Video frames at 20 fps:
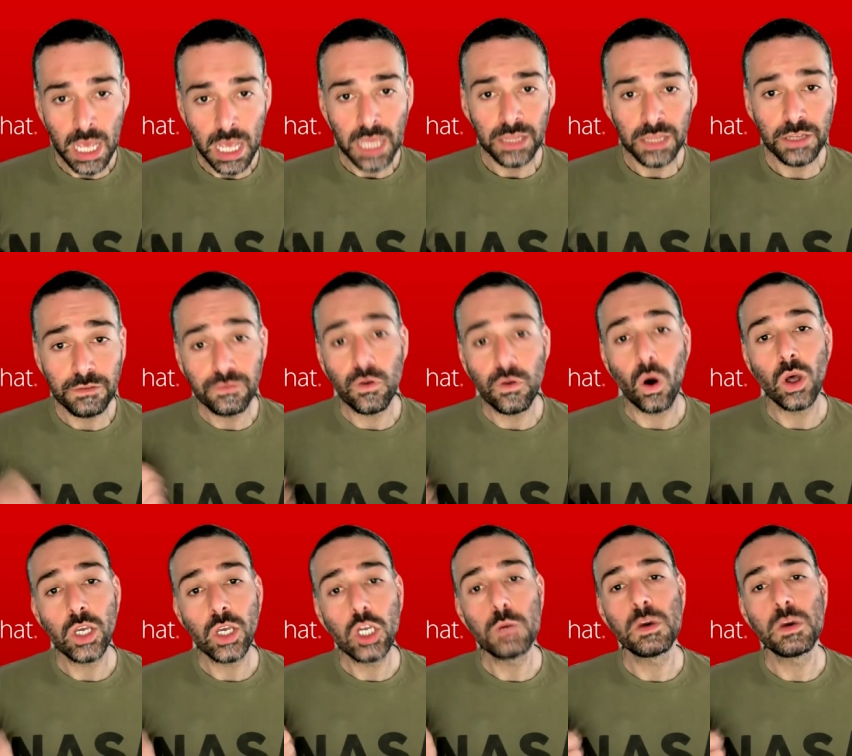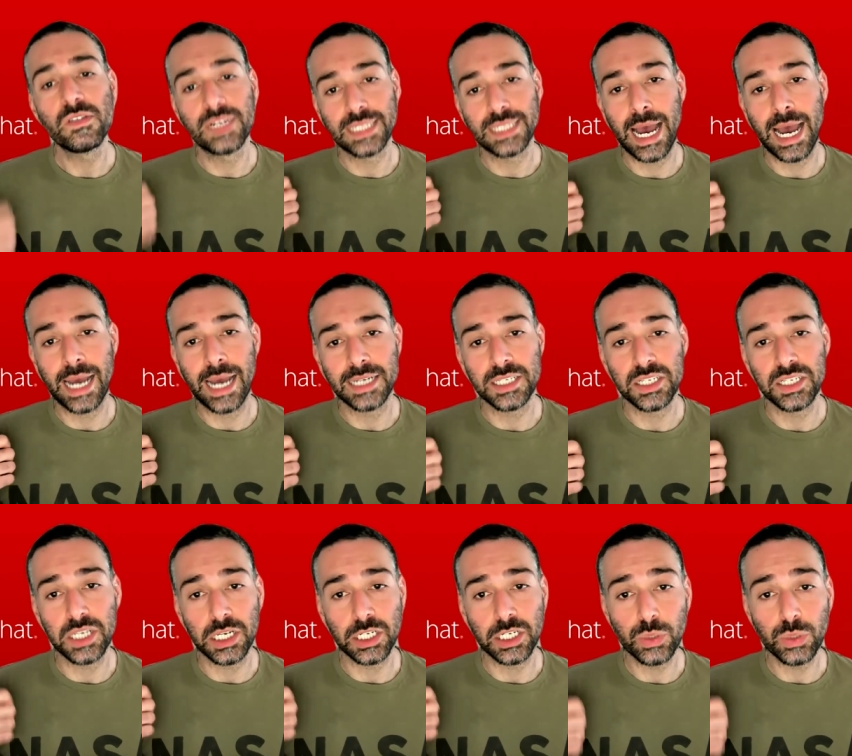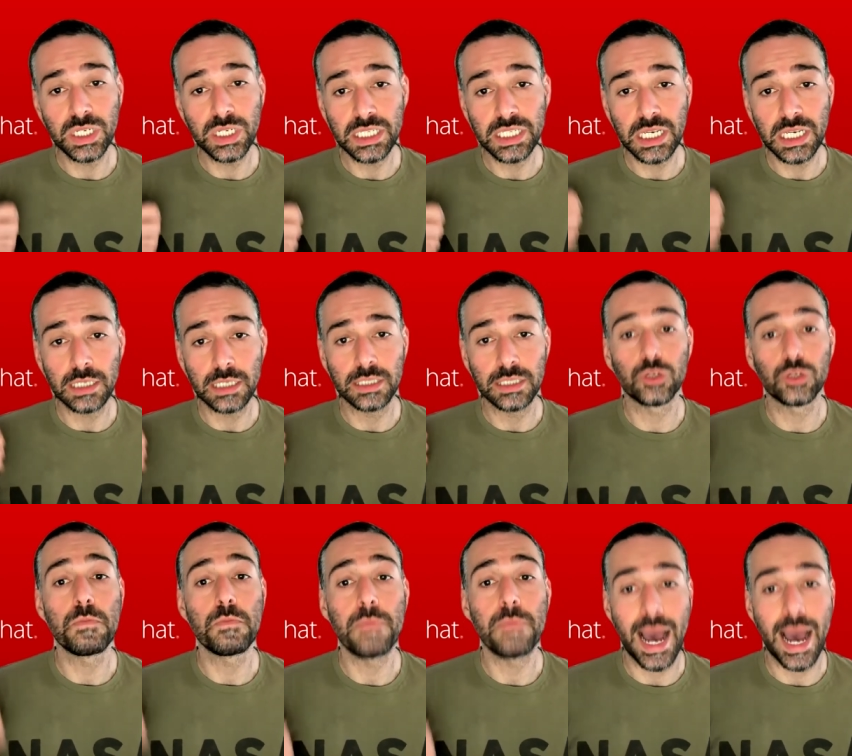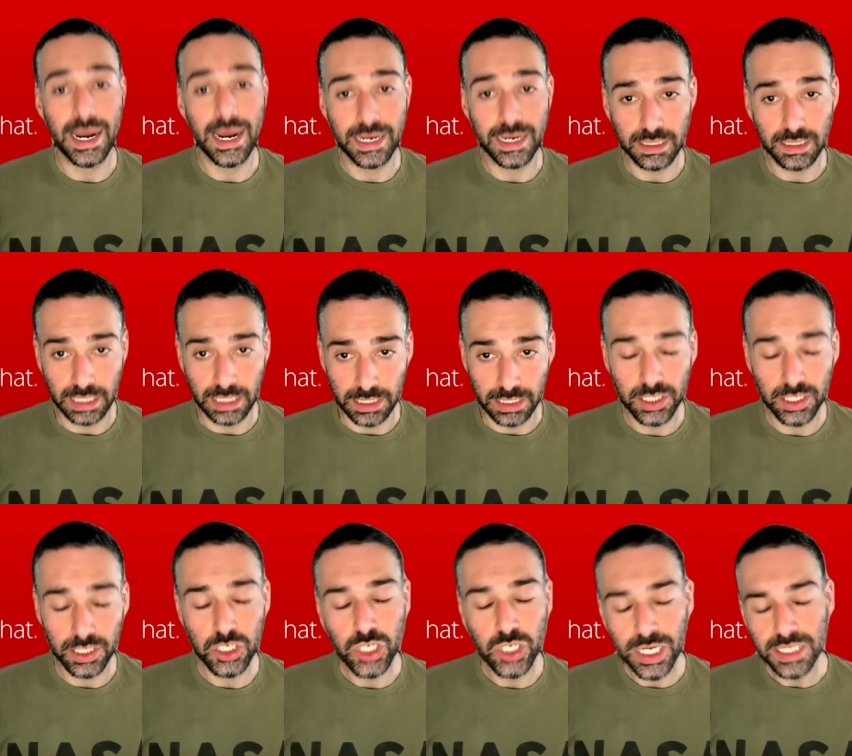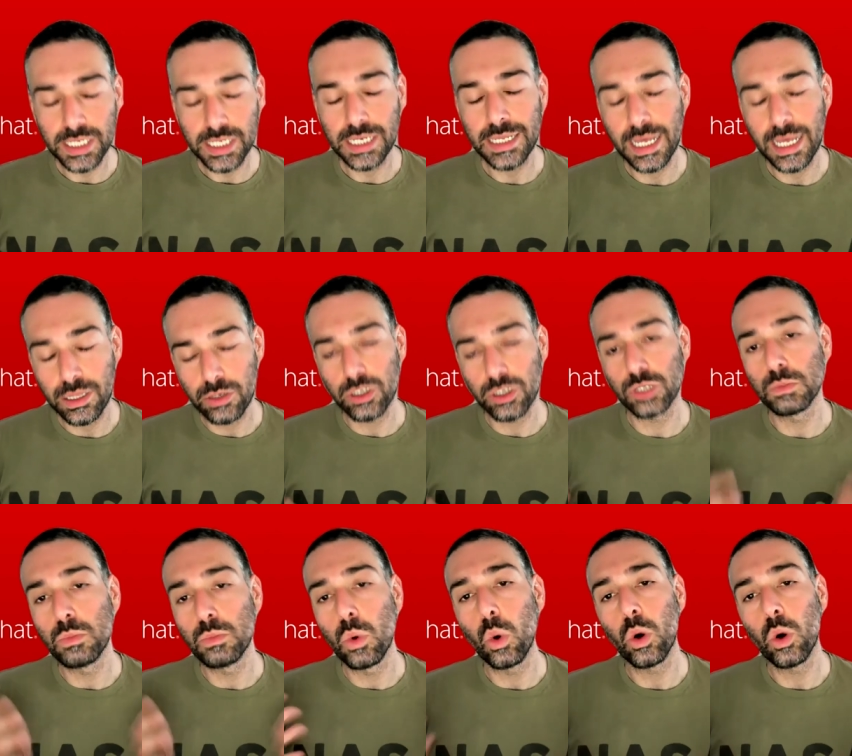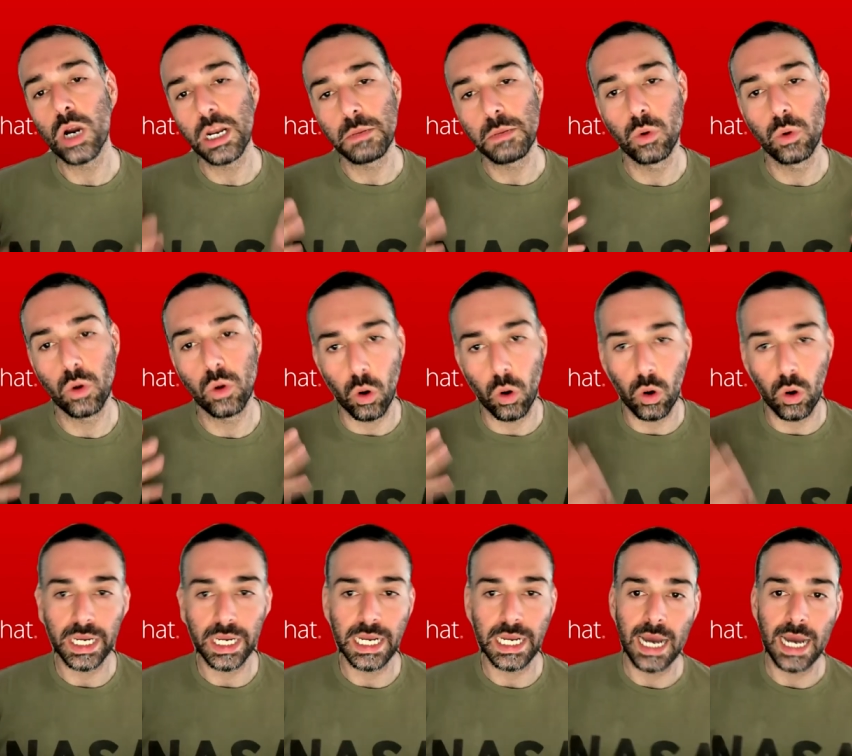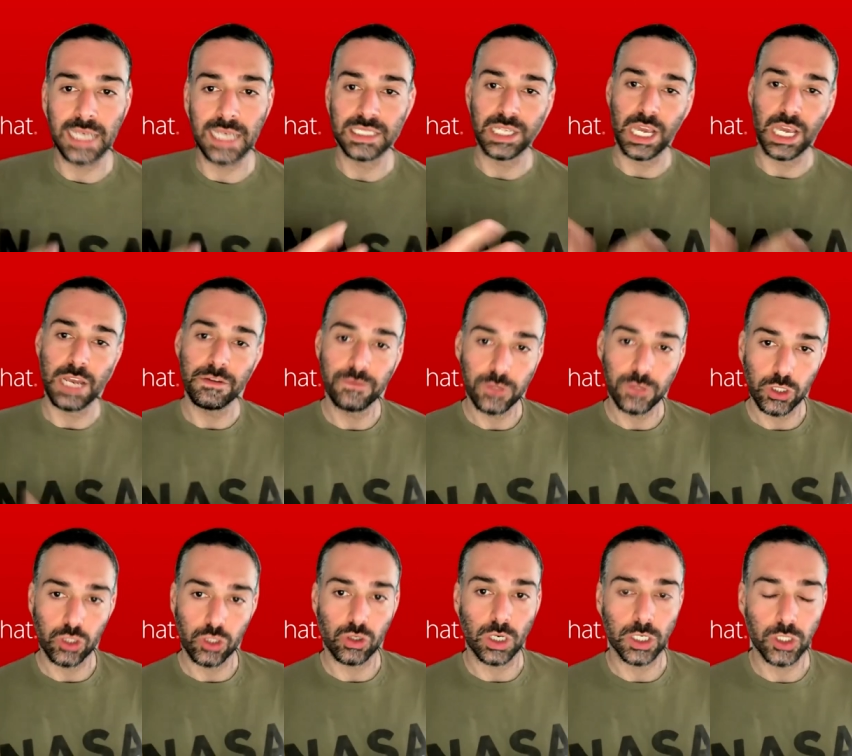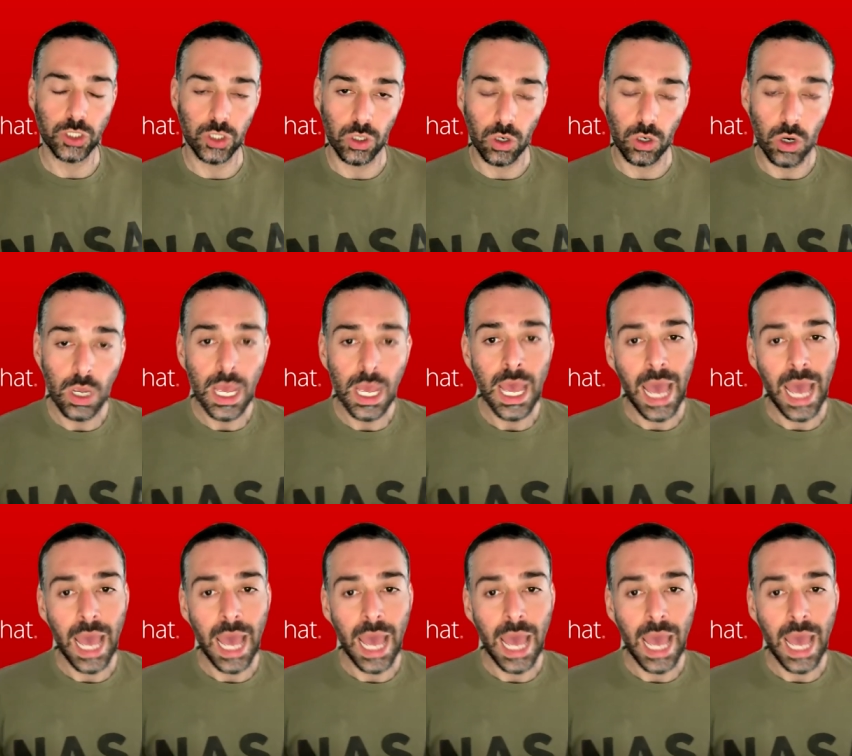the volume of attacks is increasing dramatically, suggesting that there's more and more organized infrastructure